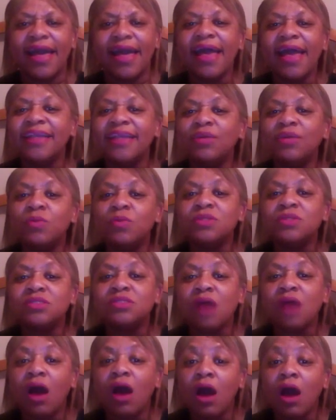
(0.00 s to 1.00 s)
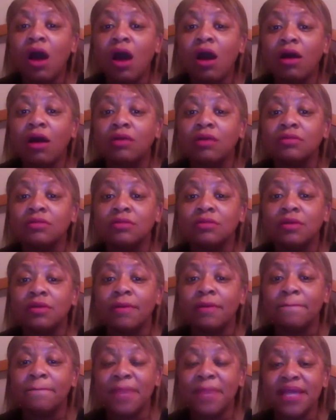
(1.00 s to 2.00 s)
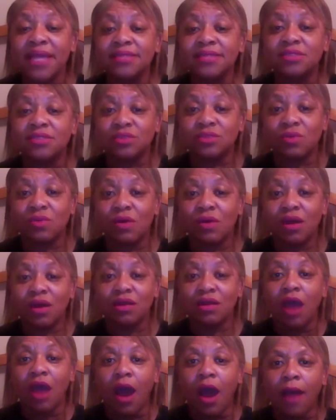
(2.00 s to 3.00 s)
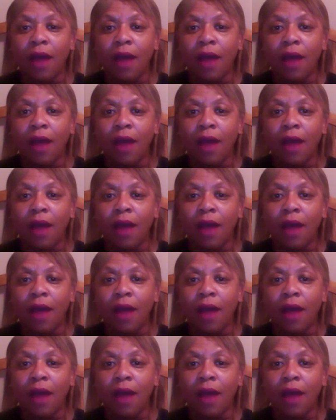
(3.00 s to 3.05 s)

And it was all based on,